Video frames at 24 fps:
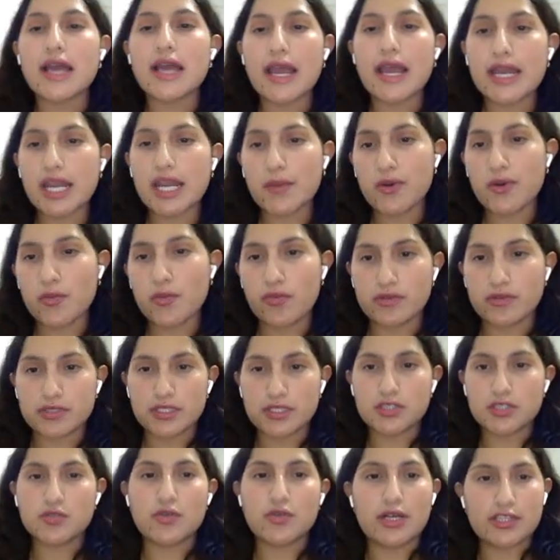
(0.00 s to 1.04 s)
And a
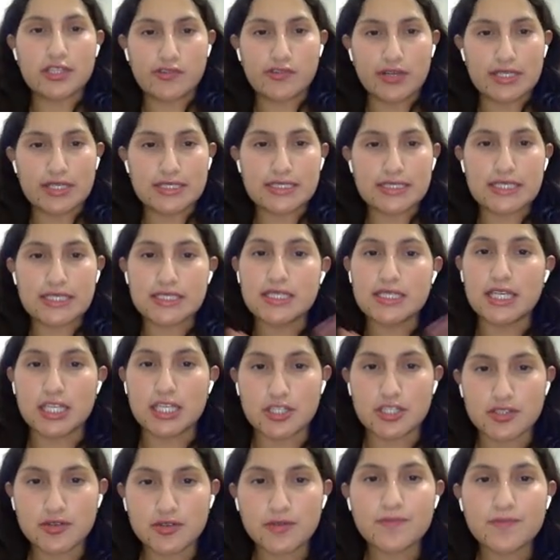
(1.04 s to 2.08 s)
proposal to address this
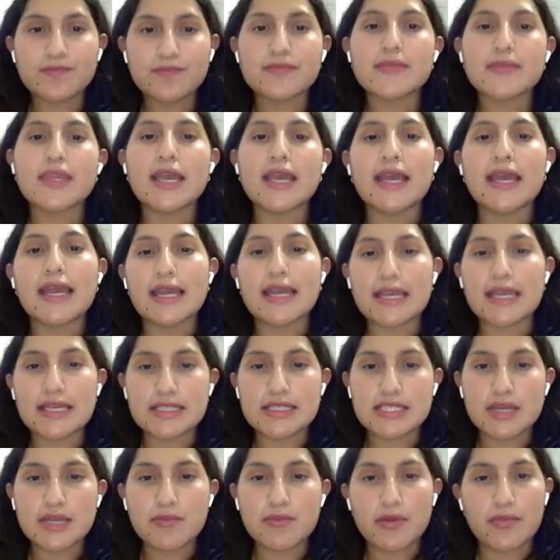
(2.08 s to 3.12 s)
issue
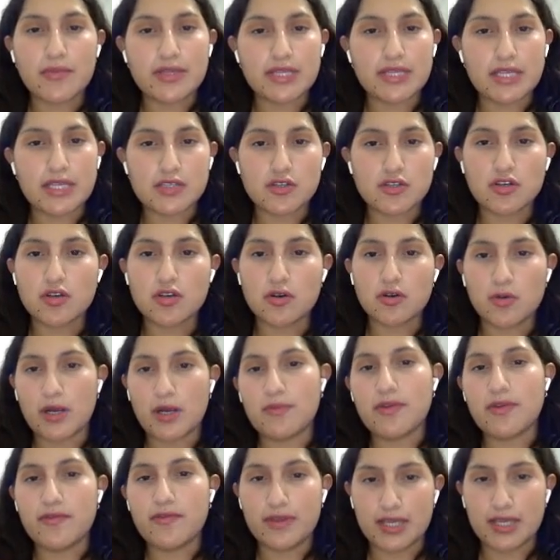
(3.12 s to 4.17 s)
is the implementation of
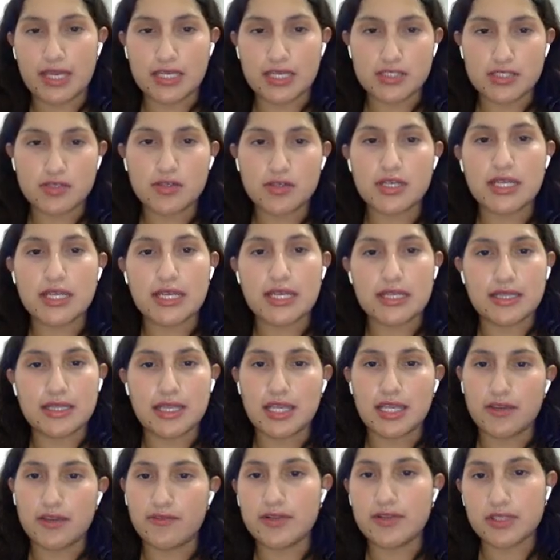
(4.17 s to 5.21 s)
gamification in
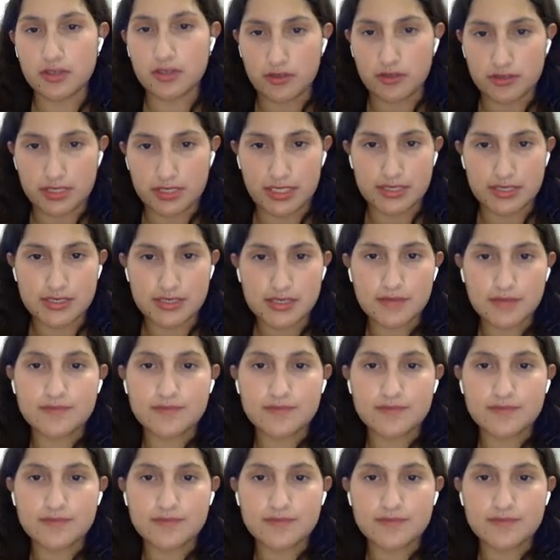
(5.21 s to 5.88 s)
the ESOL context.